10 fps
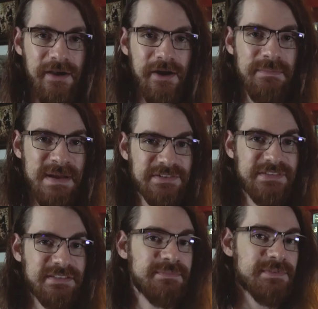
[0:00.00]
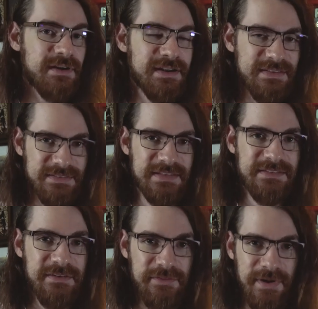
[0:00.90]
Hard magic systems are
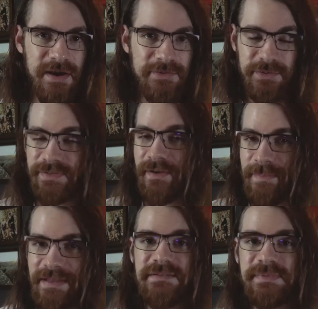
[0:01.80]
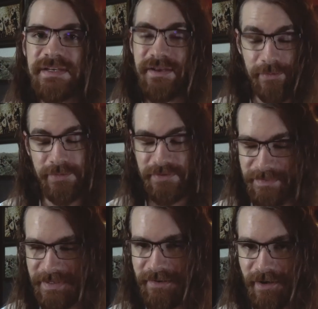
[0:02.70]
consistent throughout, or they are meant to be in order to
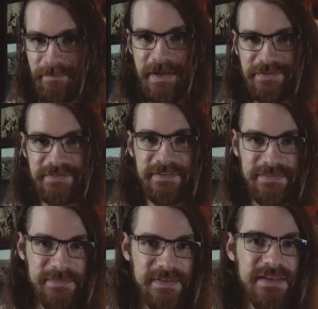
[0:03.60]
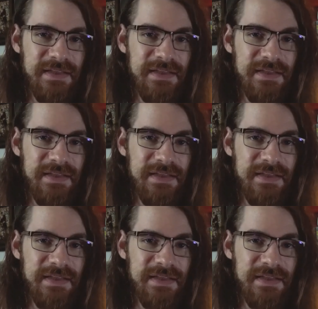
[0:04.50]
be hard magic systems,